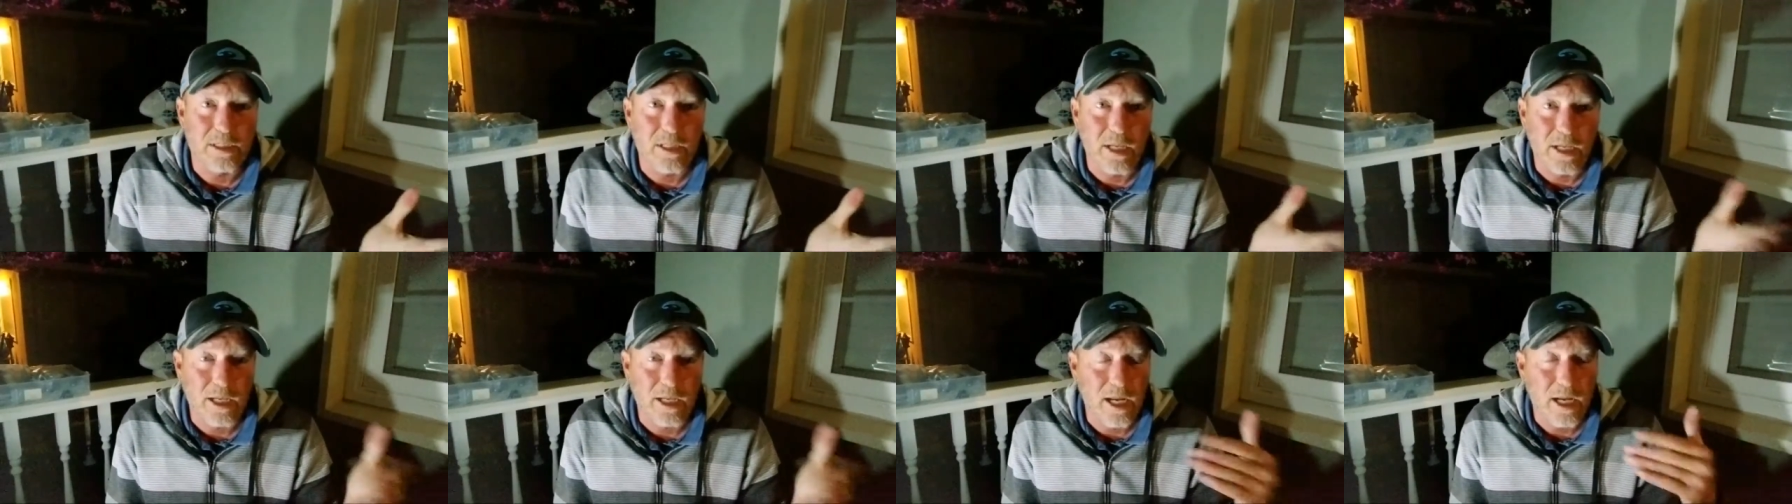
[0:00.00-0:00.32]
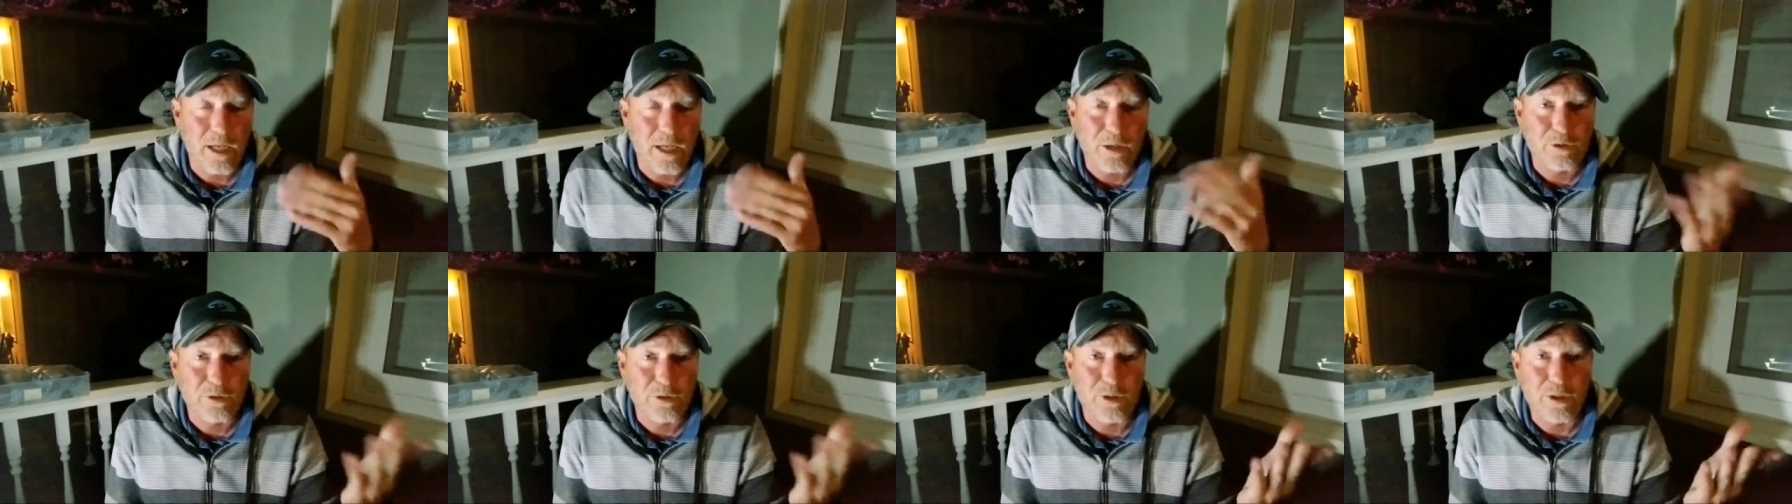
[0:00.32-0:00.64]
I
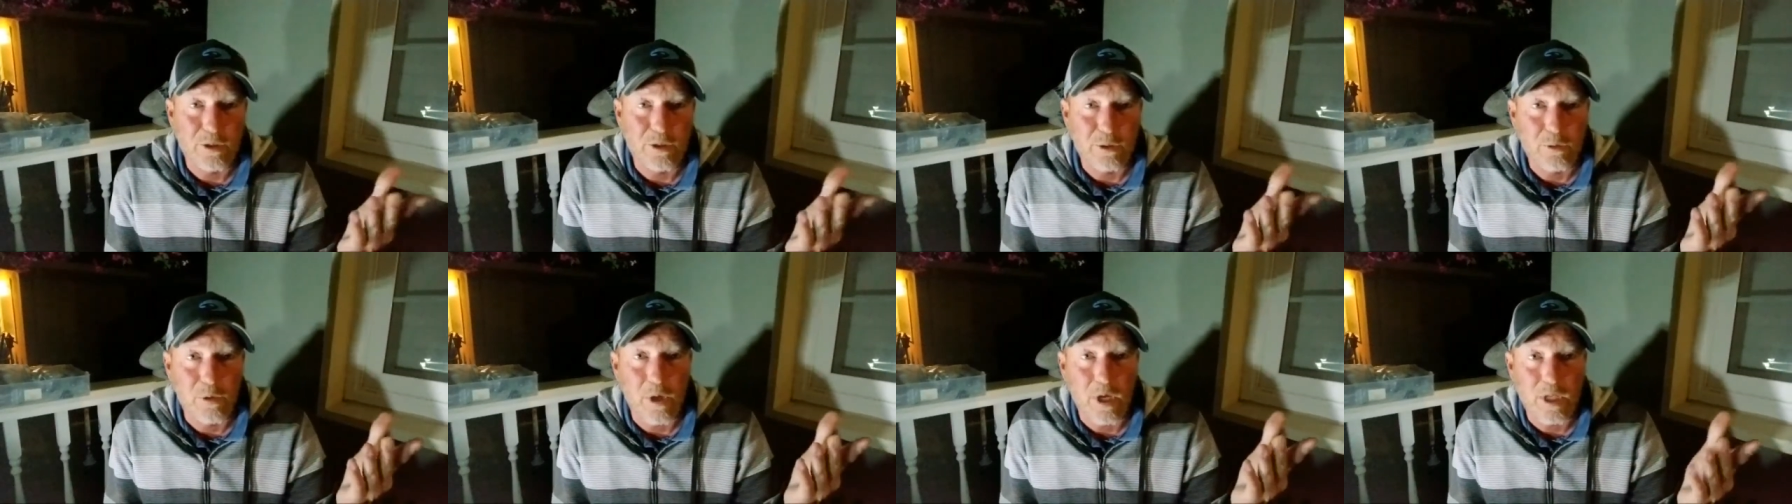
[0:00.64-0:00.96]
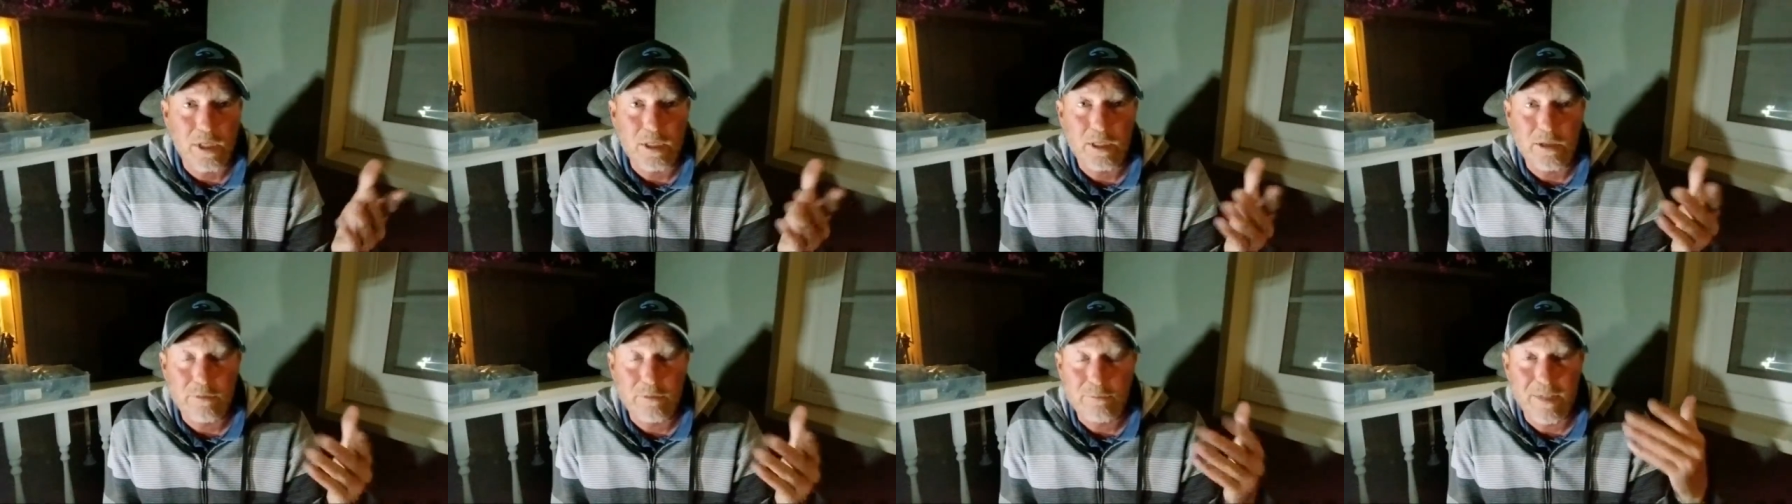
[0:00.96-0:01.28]
looked at the
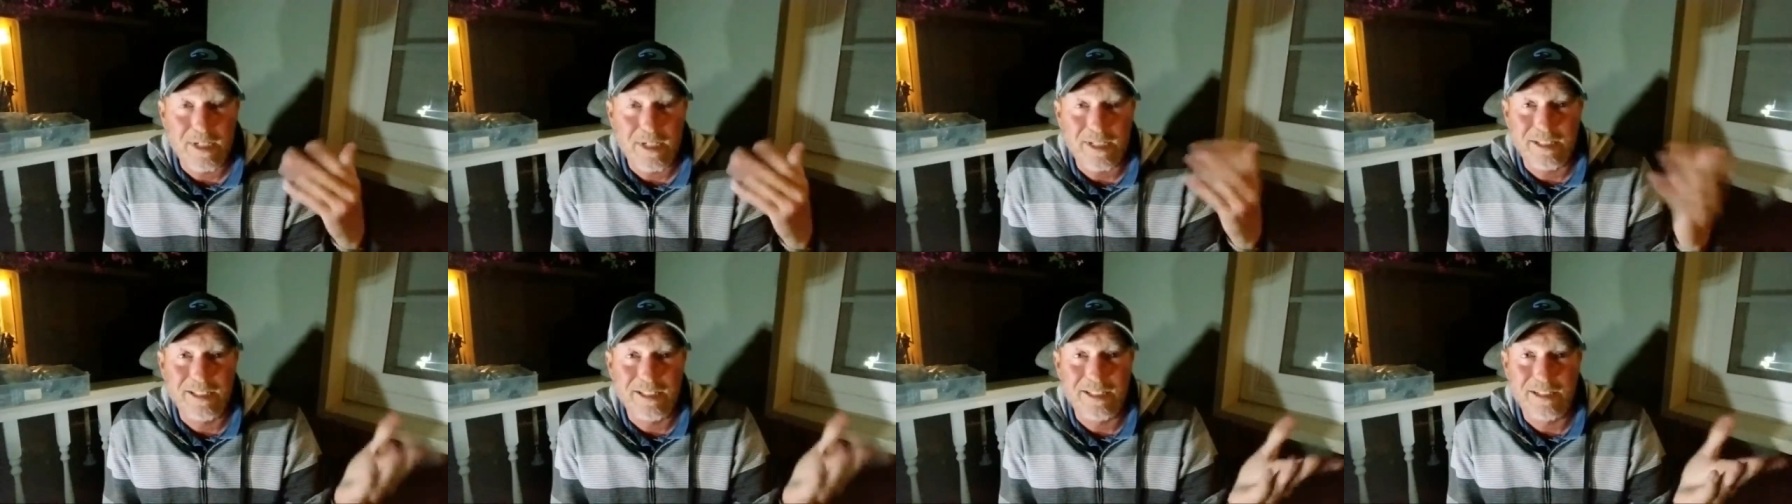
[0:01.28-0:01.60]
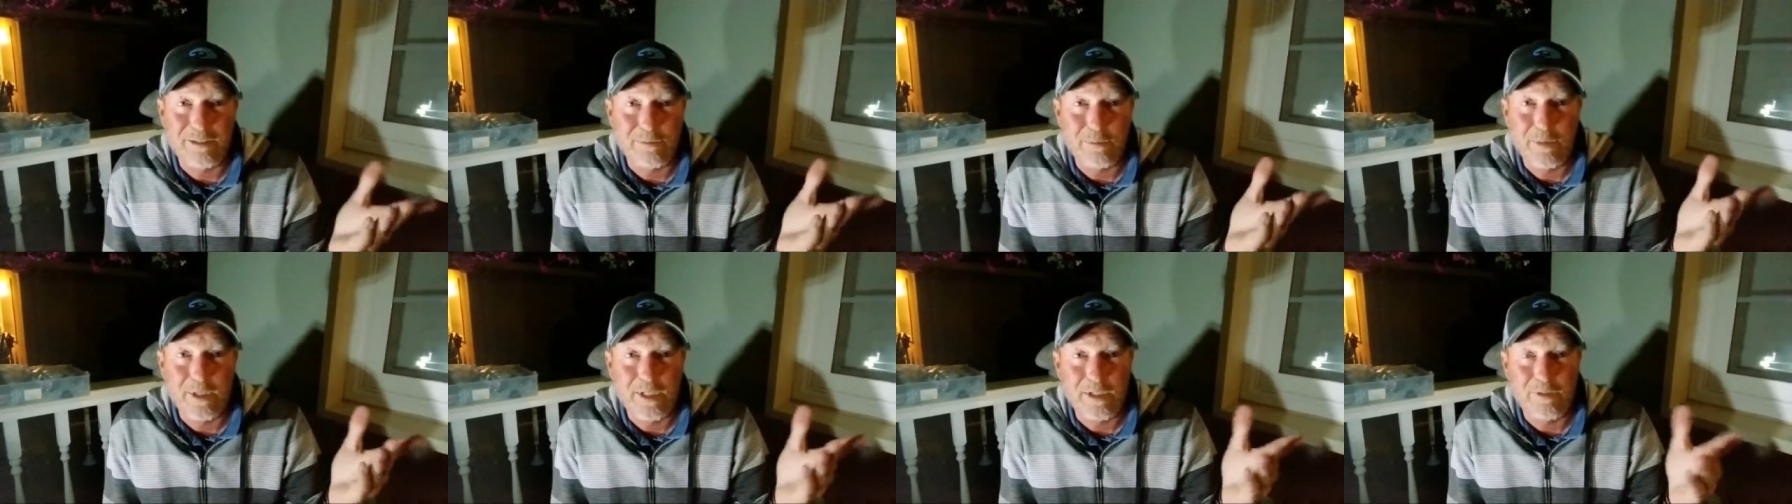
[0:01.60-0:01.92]
quality of them. I don't think it's
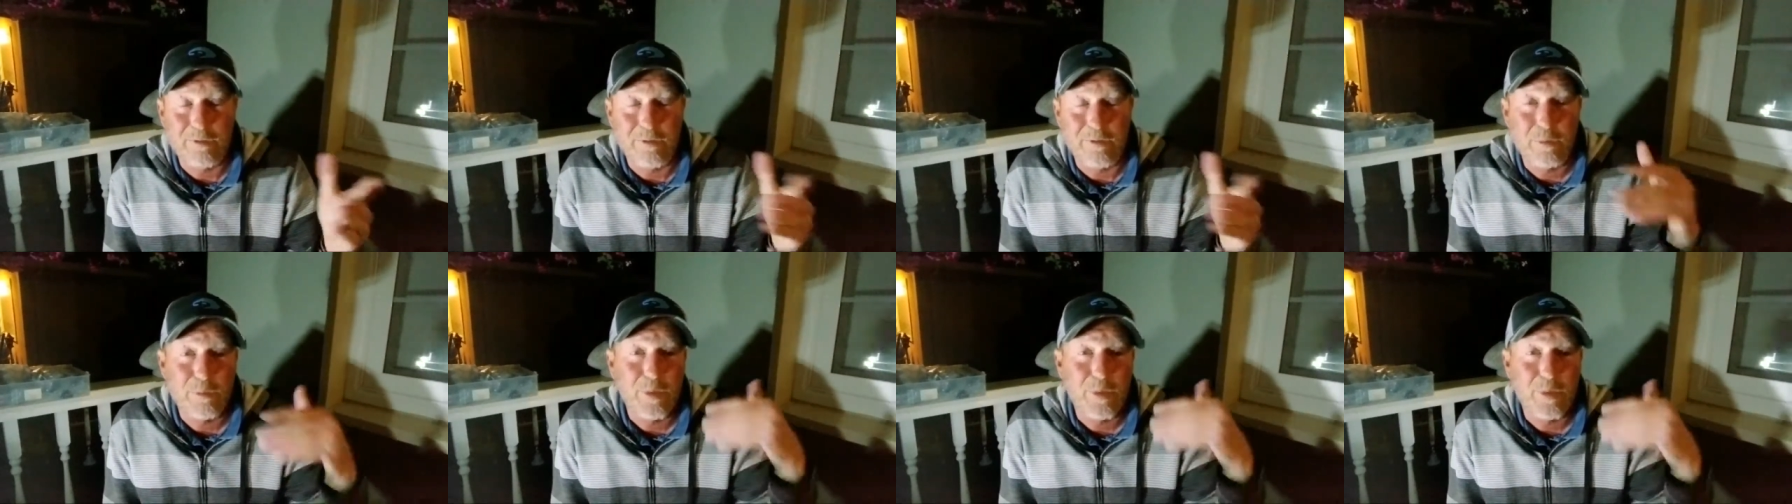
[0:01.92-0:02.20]
different.